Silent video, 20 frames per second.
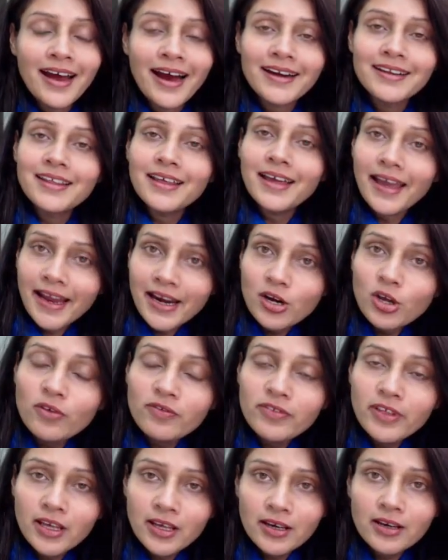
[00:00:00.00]
at the end
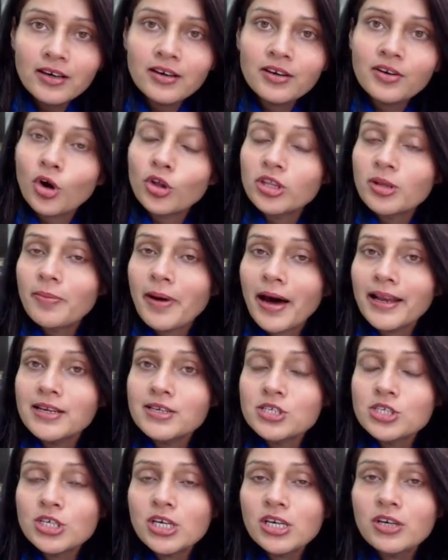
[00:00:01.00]
of the year on the
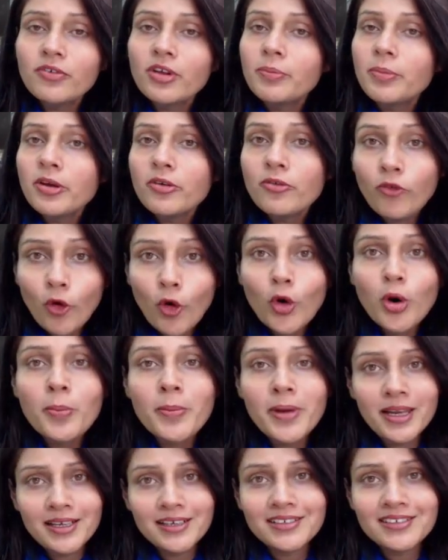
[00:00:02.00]
balance sheet will be
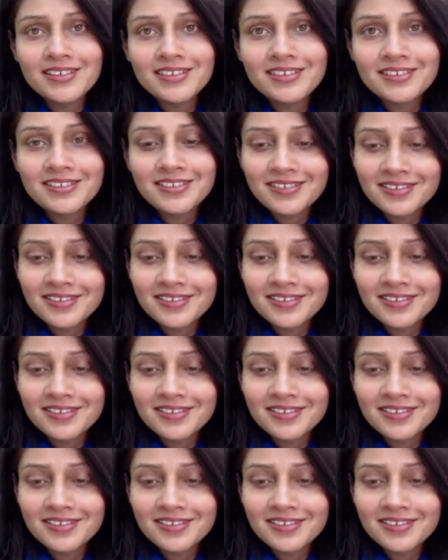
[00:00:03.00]
4 million.